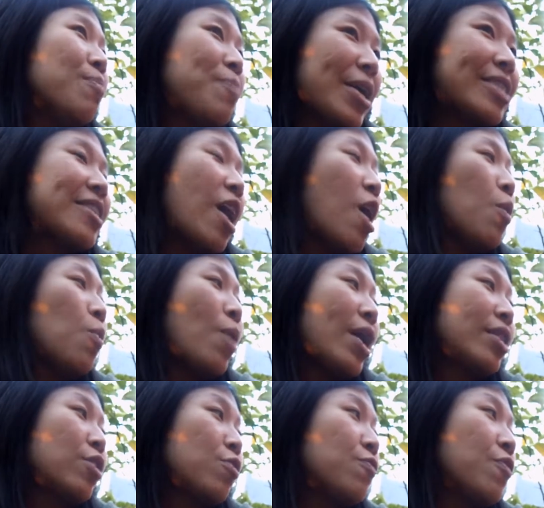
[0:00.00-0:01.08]
based on
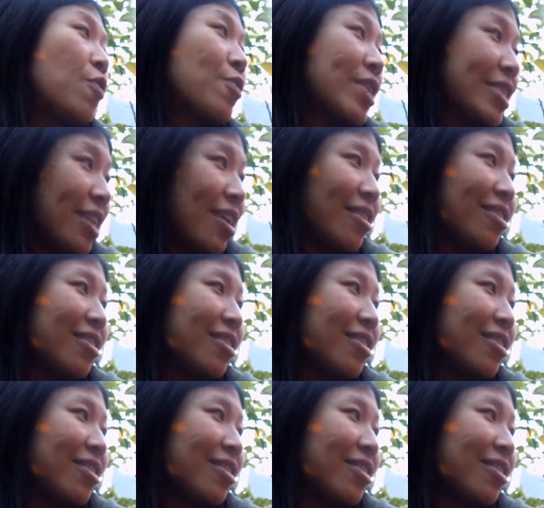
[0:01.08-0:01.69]
what you focus on.